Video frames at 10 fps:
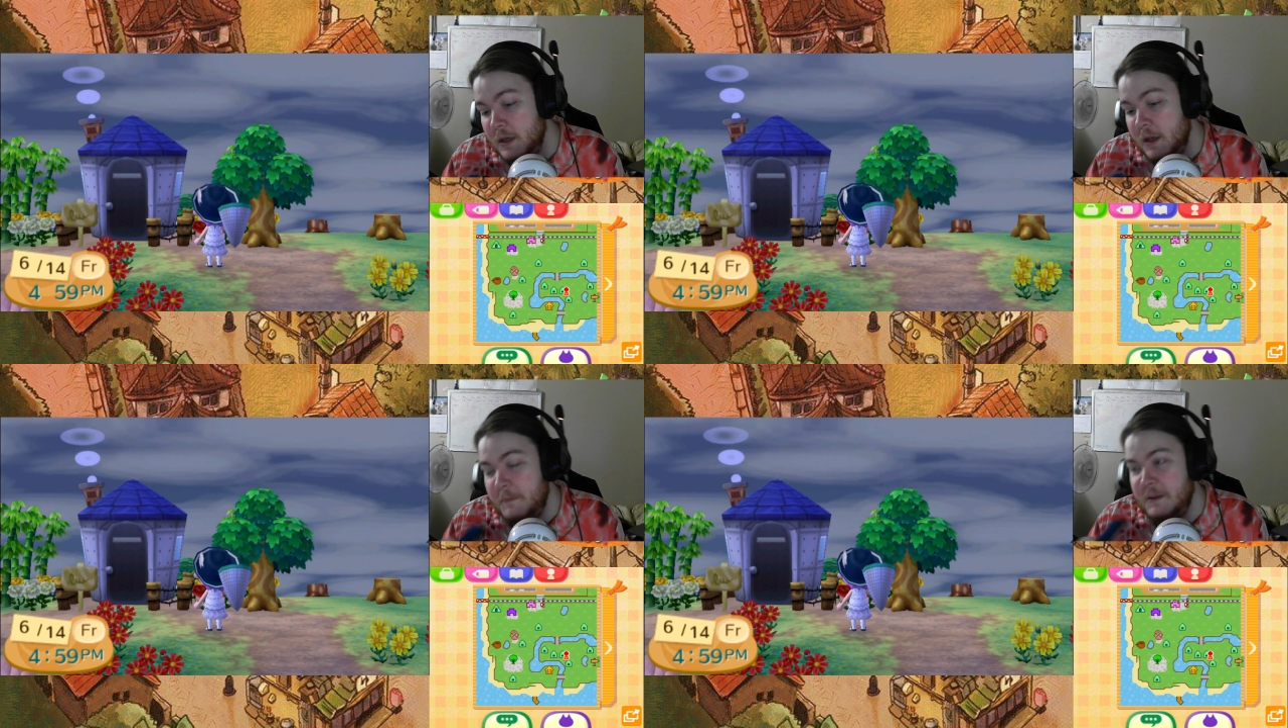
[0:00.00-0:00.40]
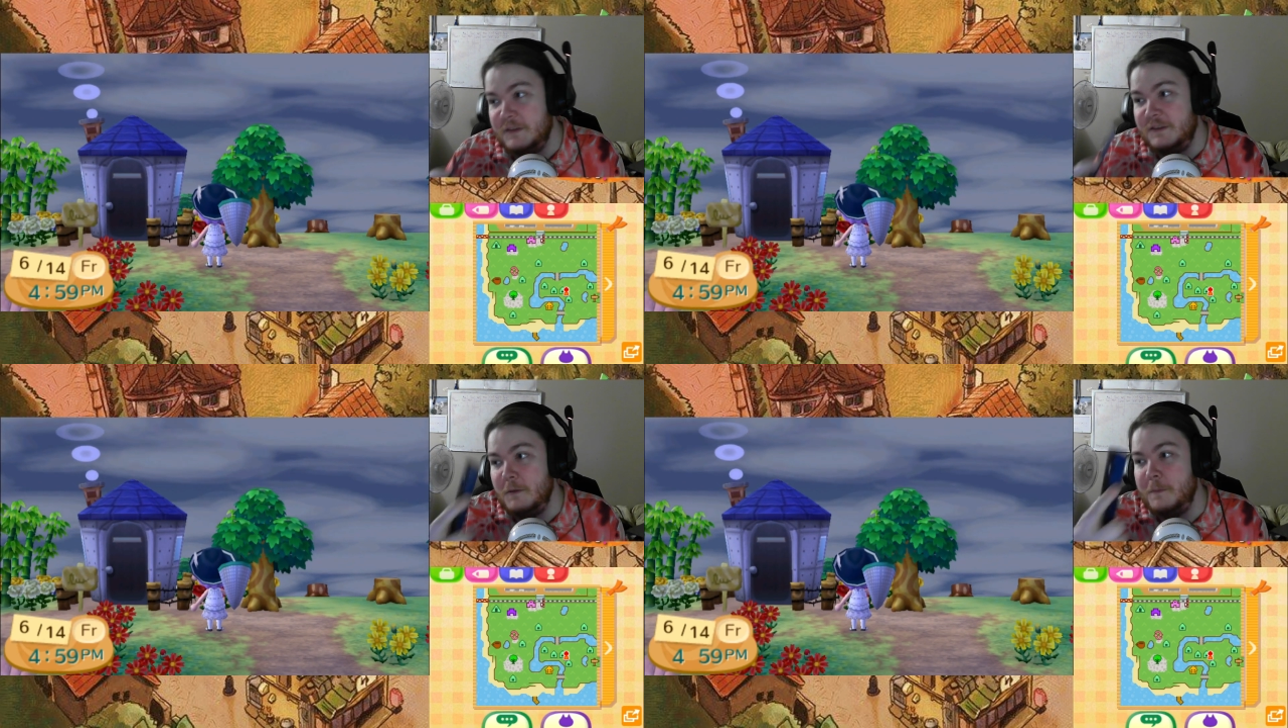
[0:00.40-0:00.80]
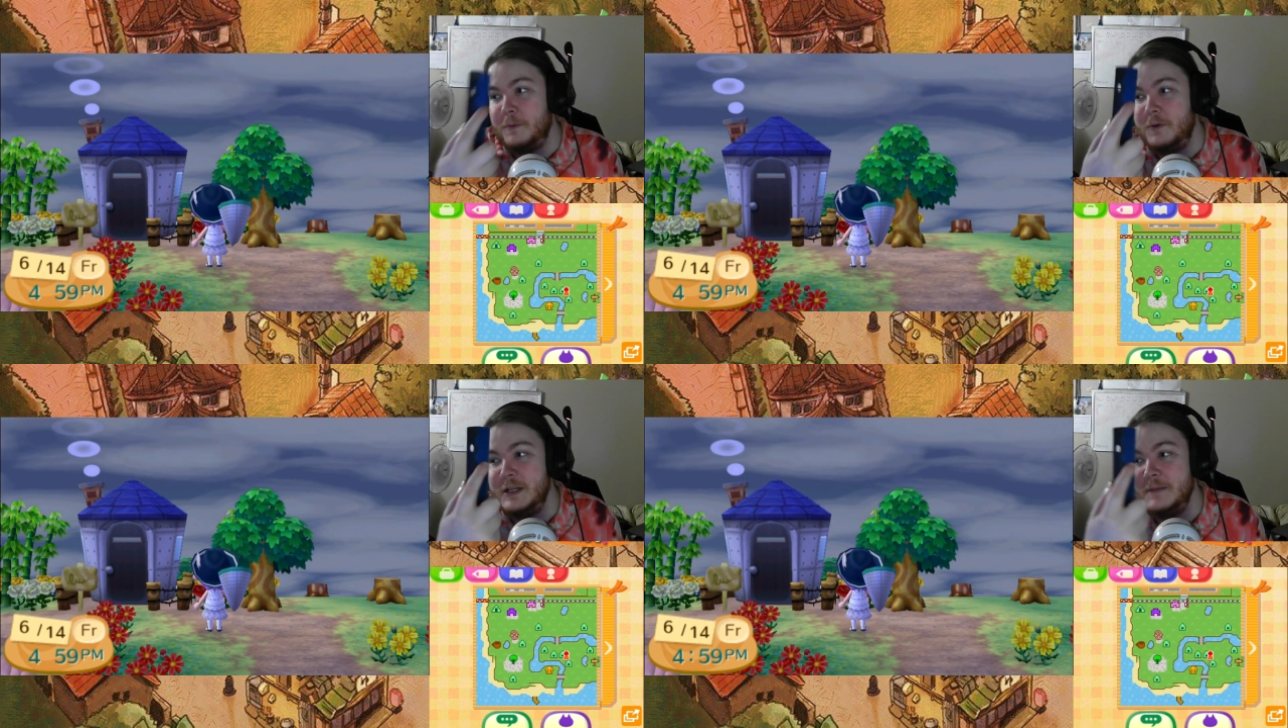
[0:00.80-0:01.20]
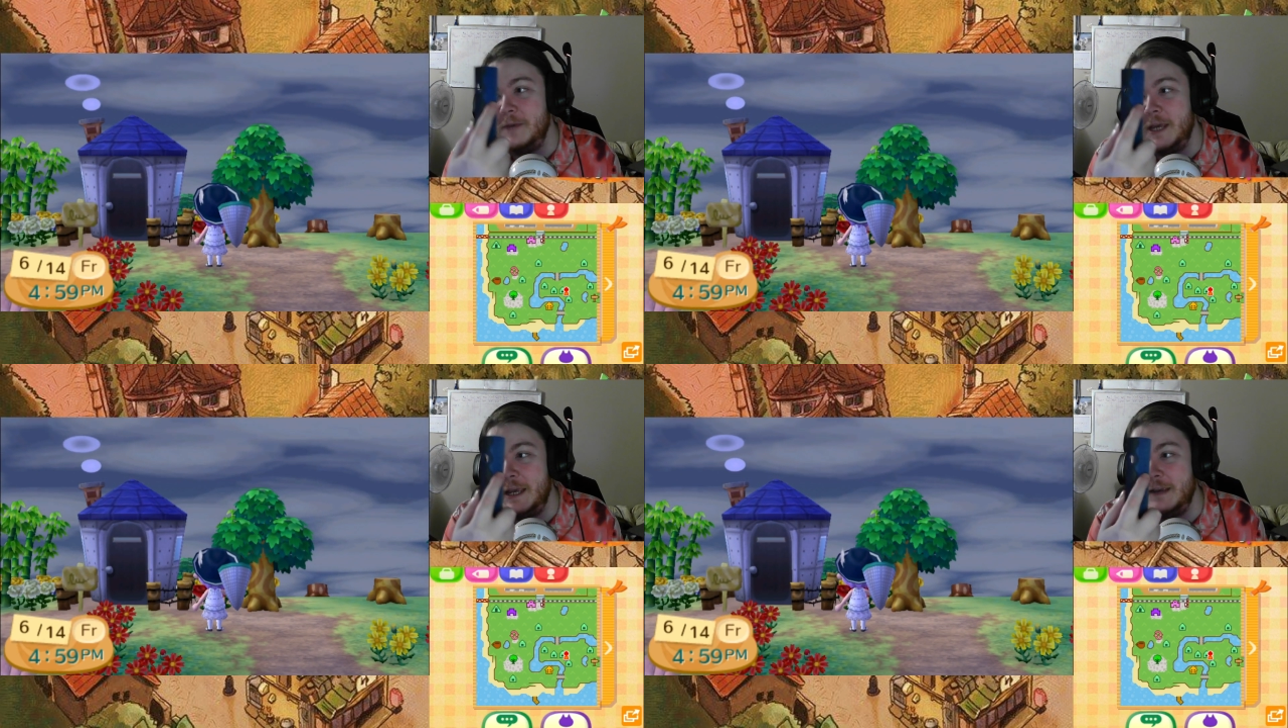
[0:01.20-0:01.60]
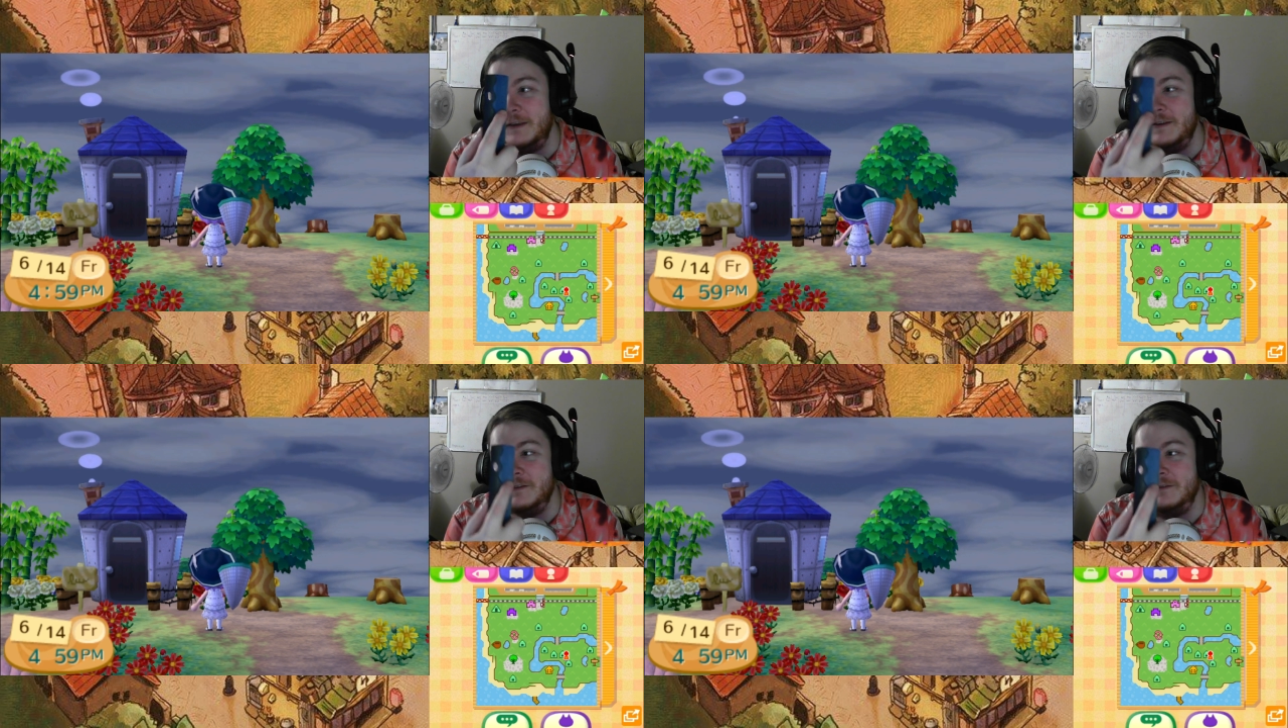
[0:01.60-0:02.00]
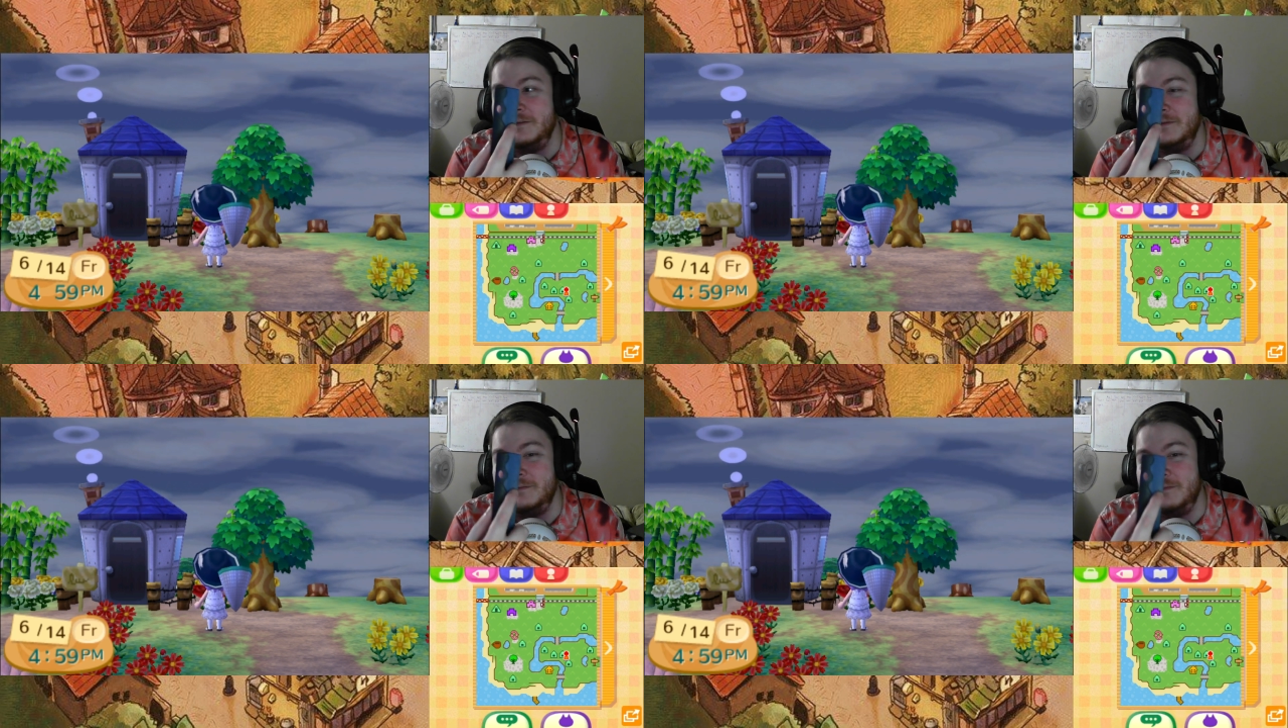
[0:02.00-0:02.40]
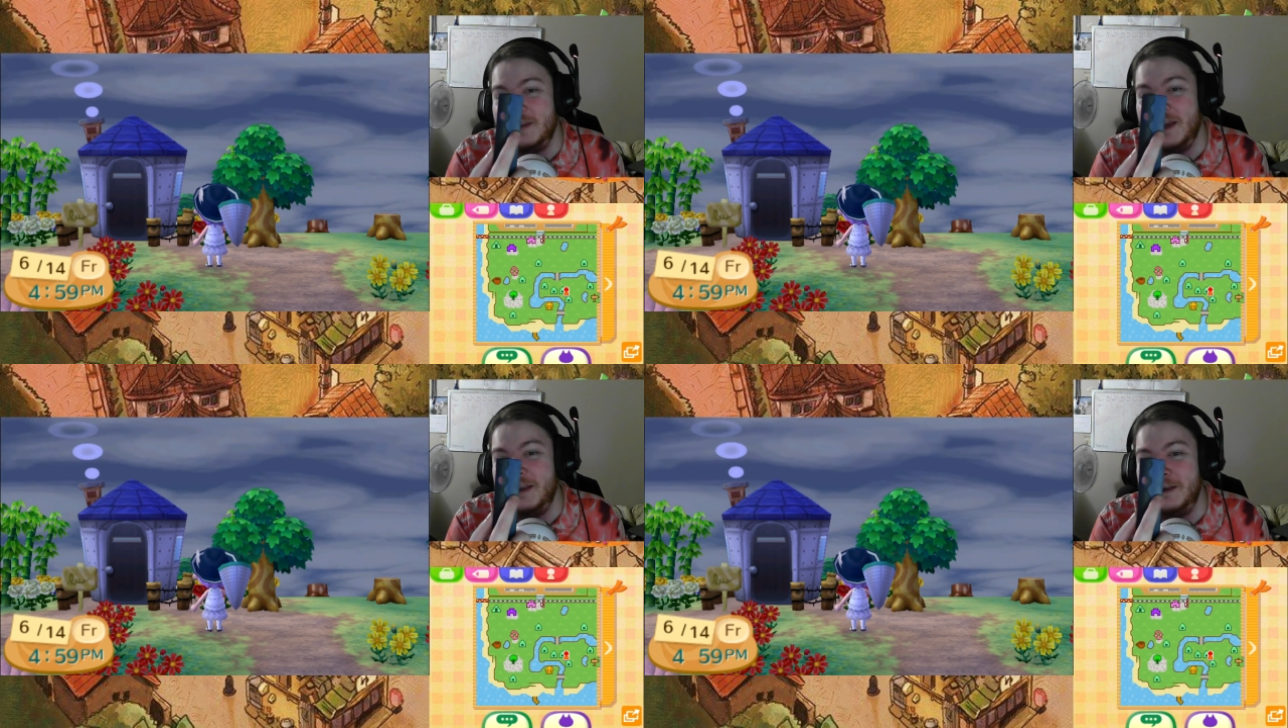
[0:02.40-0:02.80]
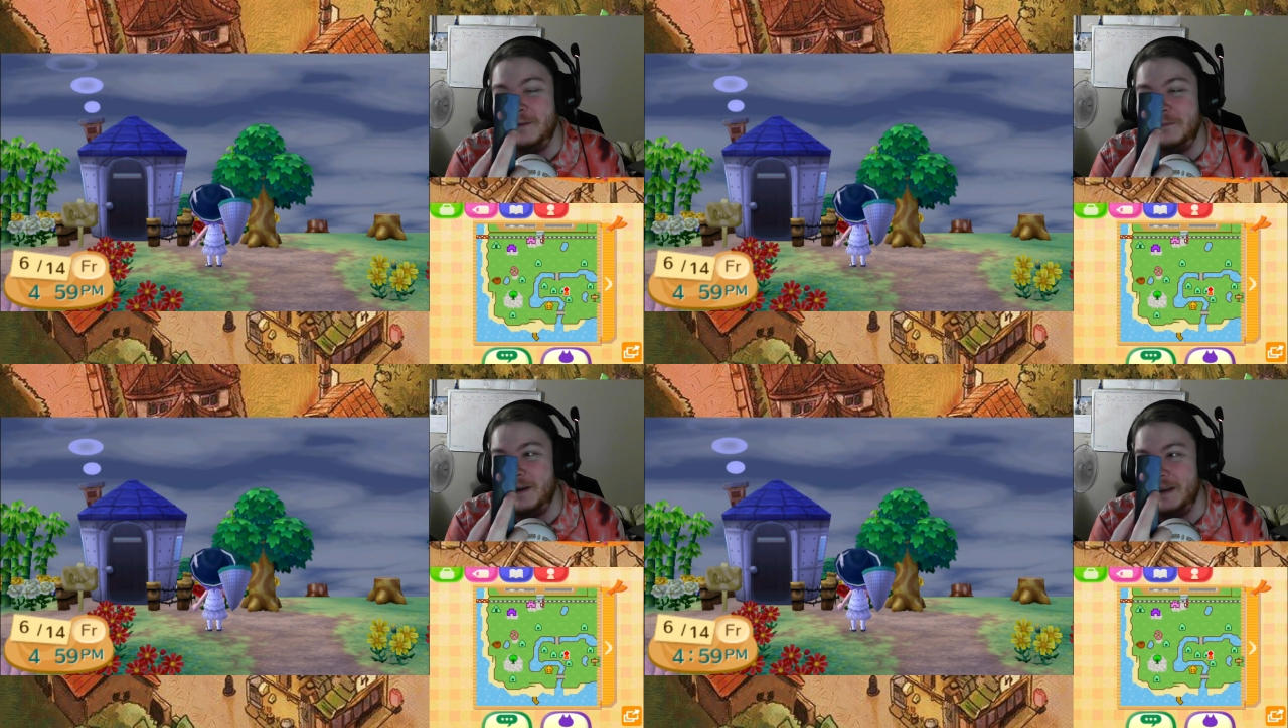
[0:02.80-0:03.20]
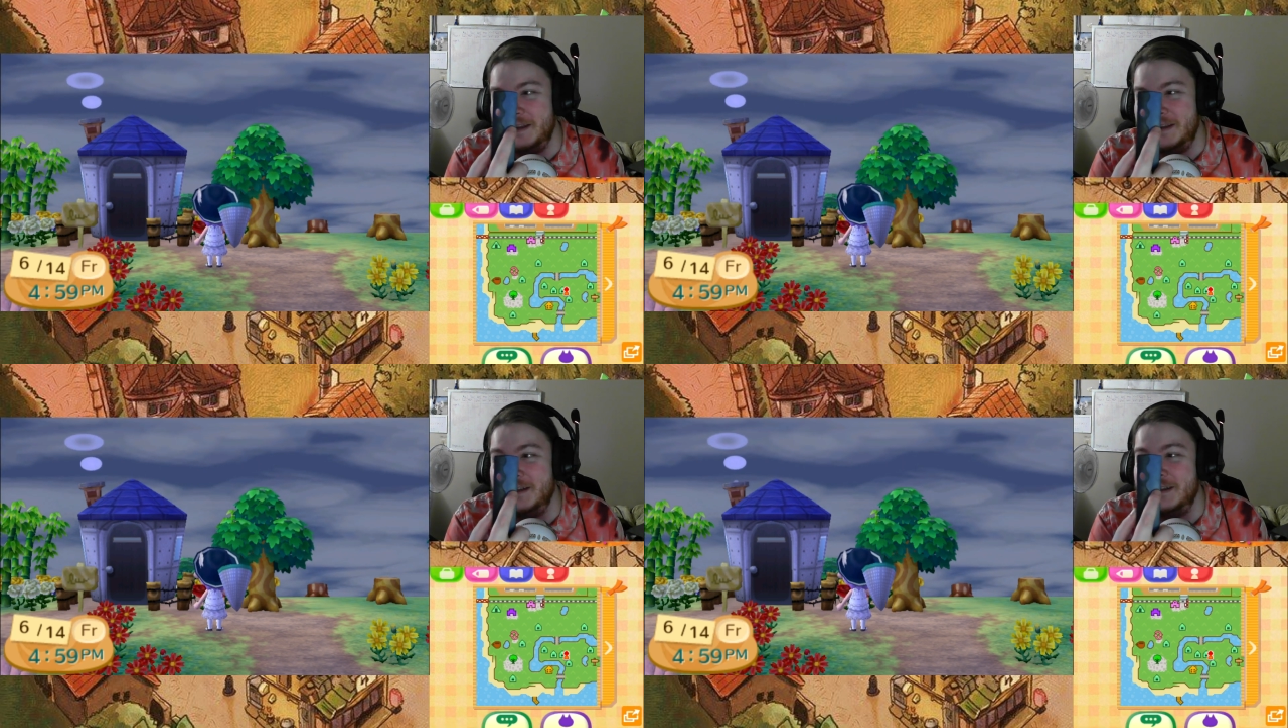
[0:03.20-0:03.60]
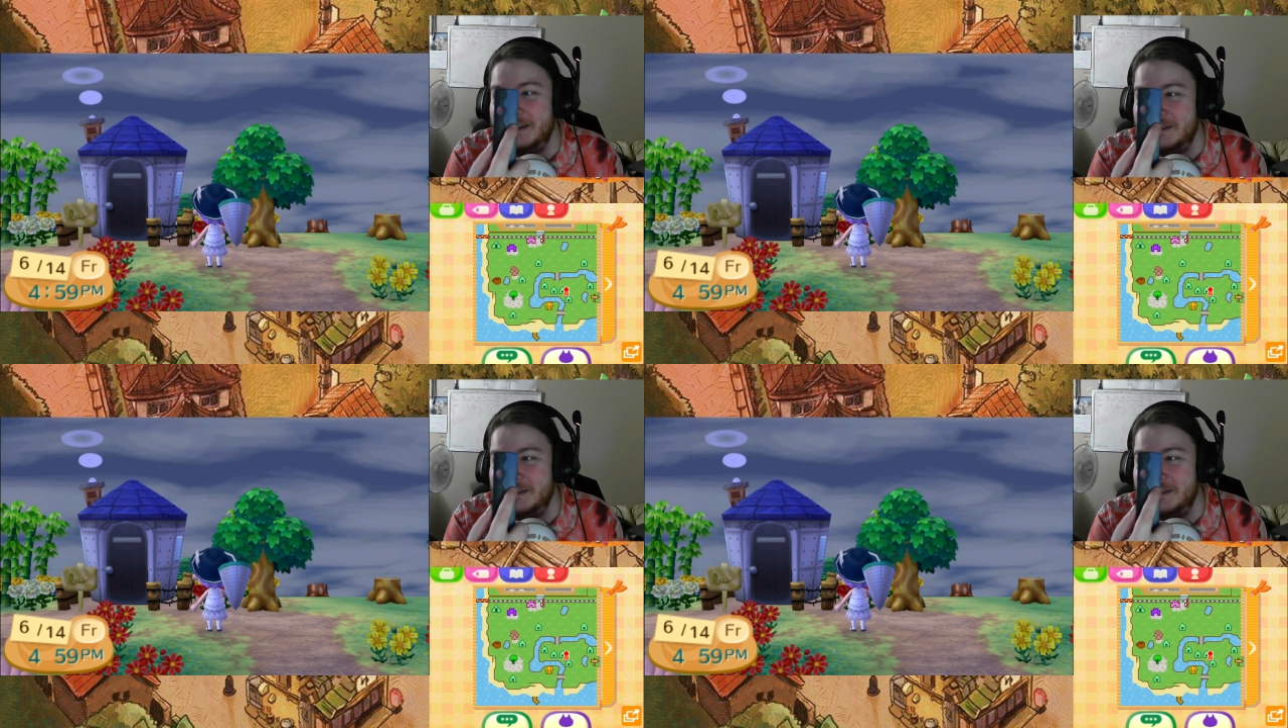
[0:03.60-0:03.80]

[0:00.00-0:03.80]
mean, that's still pretty big. But, you know,